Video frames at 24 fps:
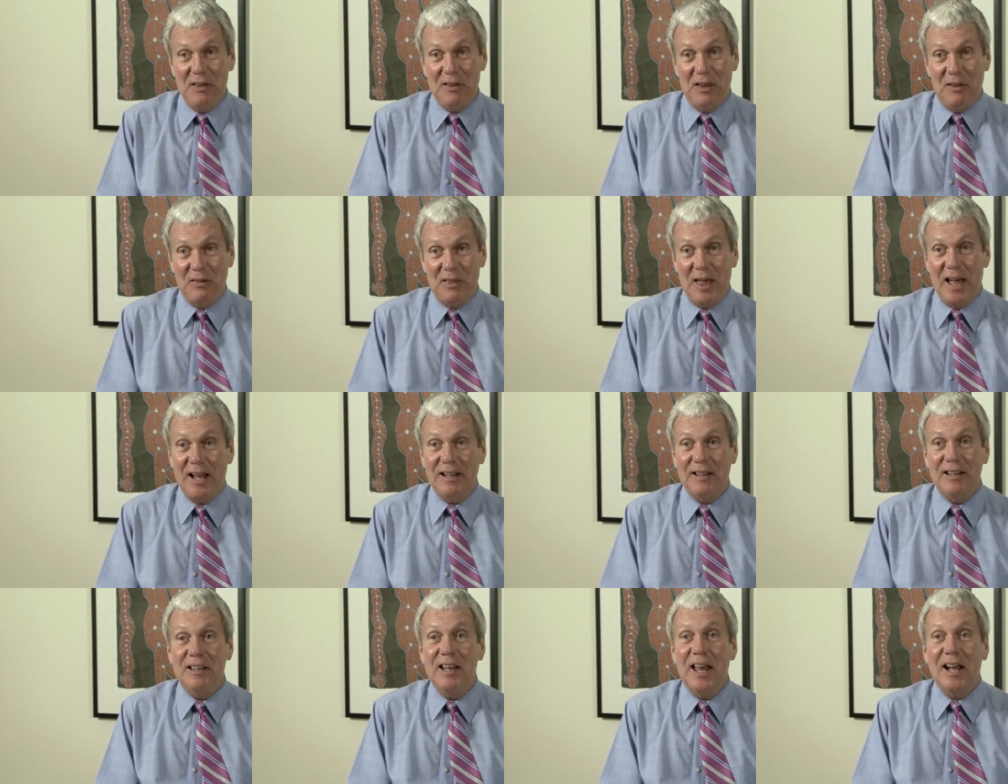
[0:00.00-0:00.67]
that
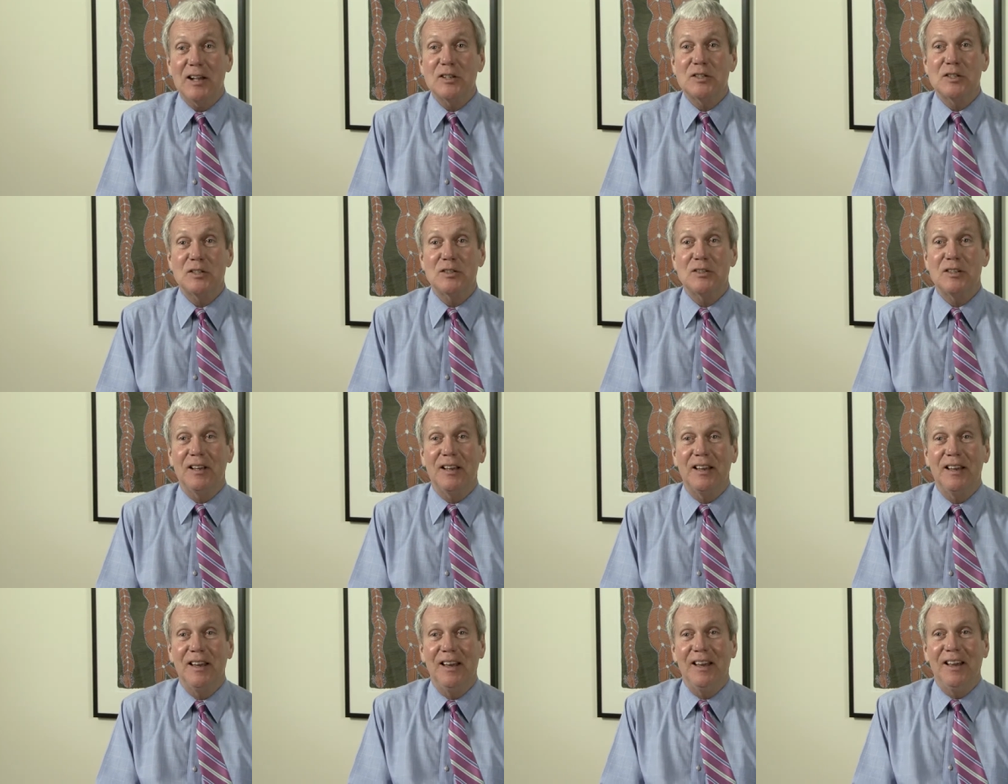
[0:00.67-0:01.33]
that next
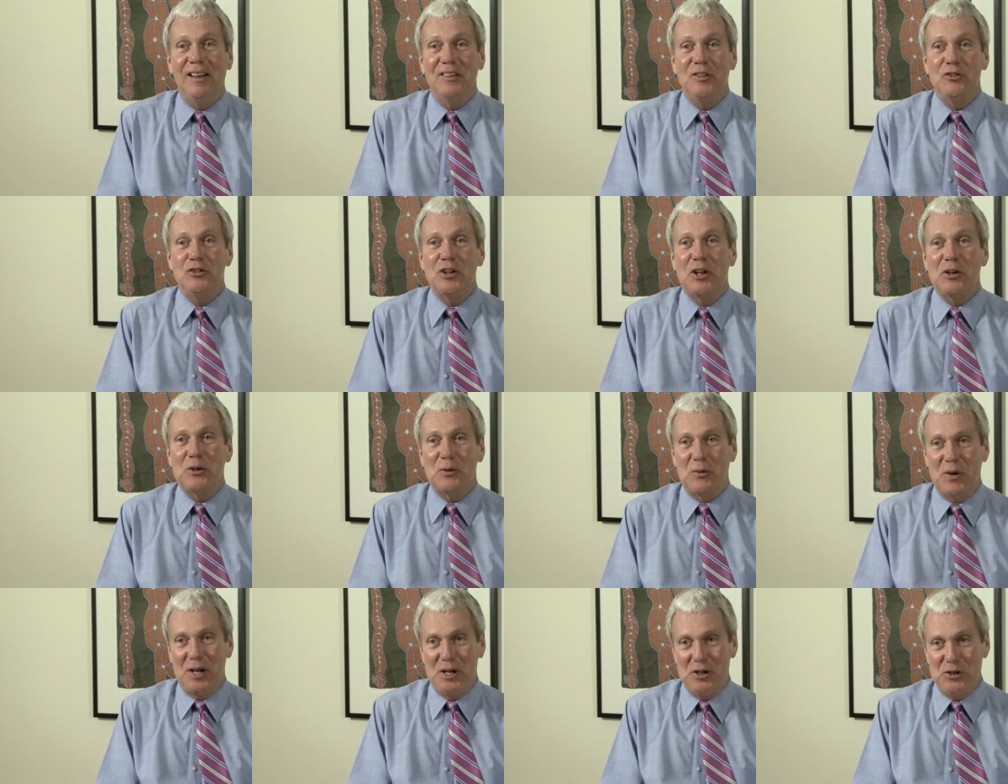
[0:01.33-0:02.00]

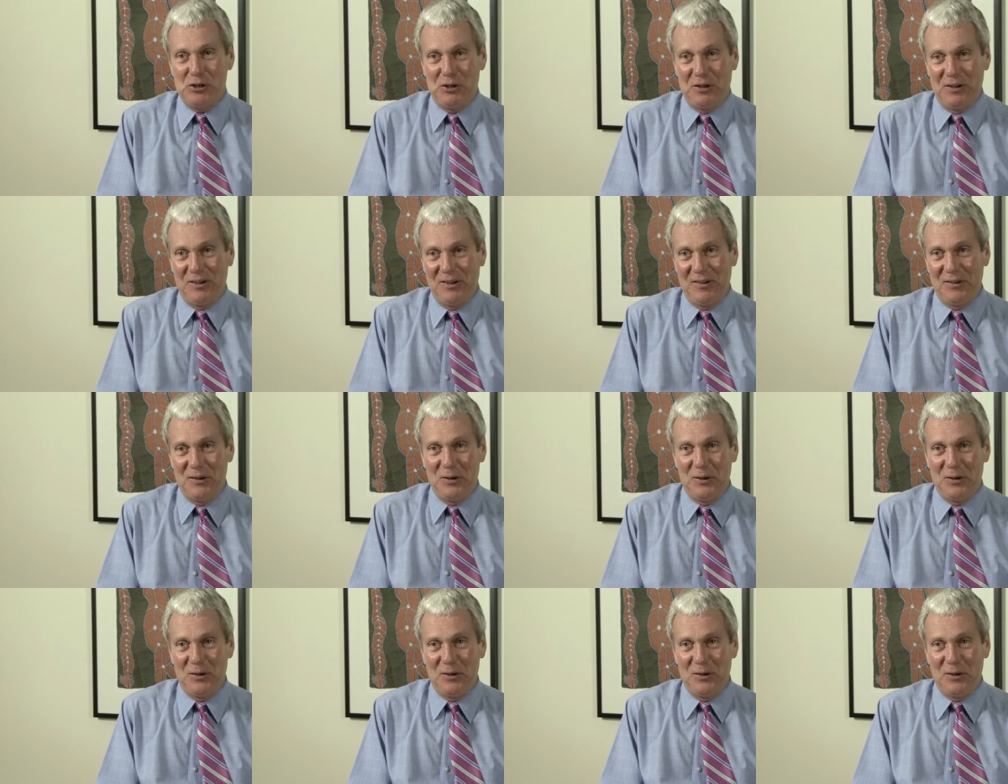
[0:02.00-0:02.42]
generation,